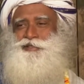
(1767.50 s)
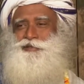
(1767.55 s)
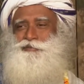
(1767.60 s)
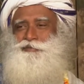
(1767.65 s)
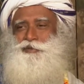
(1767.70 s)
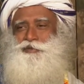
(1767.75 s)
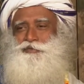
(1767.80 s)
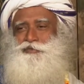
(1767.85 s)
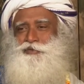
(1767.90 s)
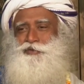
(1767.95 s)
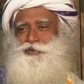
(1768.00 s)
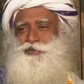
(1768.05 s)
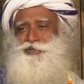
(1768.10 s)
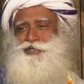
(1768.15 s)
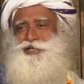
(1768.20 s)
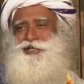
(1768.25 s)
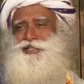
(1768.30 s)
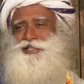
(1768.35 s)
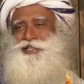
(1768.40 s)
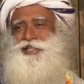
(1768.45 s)
Be
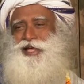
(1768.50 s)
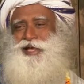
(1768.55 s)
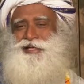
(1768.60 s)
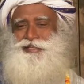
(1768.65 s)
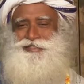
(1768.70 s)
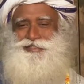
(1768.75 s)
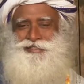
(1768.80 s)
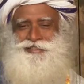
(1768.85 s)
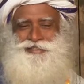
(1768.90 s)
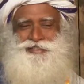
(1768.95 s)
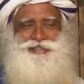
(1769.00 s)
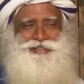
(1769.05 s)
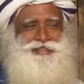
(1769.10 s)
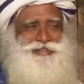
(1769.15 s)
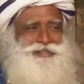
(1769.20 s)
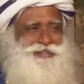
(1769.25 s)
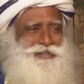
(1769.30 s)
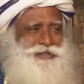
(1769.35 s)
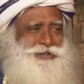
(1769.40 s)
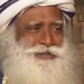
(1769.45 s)
focused on that.
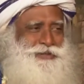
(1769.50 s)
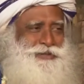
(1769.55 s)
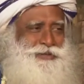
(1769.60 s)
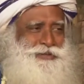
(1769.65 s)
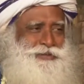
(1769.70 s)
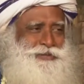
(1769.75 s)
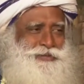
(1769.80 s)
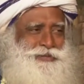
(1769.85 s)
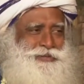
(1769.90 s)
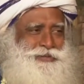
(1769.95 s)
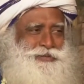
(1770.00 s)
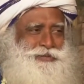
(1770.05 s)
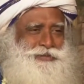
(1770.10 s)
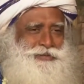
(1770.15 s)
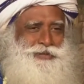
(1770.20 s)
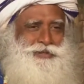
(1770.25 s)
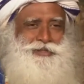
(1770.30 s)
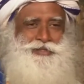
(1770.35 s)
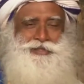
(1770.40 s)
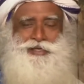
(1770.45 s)

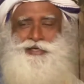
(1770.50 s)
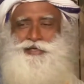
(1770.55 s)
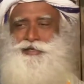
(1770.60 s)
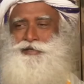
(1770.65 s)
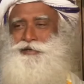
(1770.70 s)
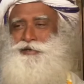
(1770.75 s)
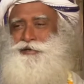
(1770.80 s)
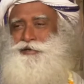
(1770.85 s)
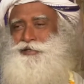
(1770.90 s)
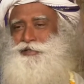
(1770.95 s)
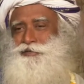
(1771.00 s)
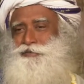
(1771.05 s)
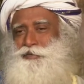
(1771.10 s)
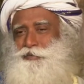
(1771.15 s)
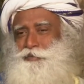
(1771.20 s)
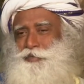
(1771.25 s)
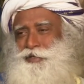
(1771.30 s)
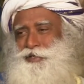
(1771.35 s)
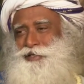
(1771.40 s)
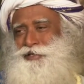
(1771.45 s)
Just get an
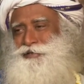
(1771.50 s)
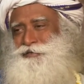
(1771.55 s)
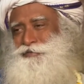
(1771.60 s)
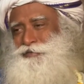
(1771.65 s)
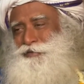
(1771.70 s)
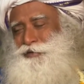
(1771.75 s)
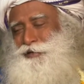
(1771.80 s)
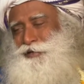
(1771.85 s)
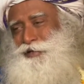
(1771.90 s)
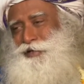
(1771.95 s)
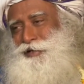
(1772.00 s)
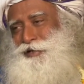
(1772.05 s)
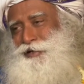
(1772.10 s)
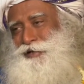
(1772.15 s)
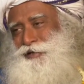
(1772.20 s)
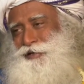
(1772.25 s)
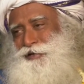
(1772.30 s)
RSVP for the